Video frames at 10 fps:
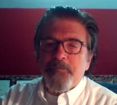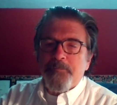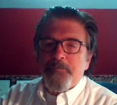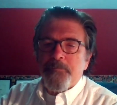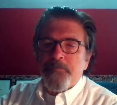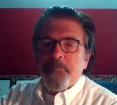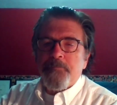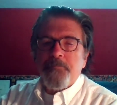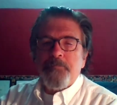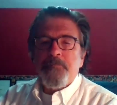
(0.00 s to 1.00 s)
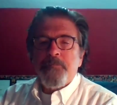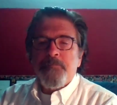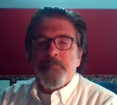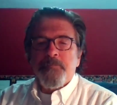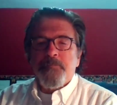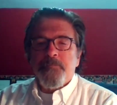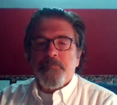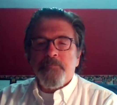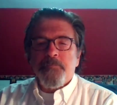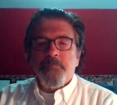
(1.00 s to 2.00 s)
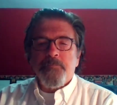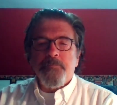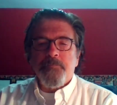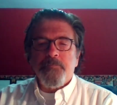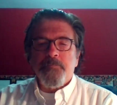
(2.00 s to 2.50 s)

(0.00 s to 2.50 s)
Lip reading: Nothing is said.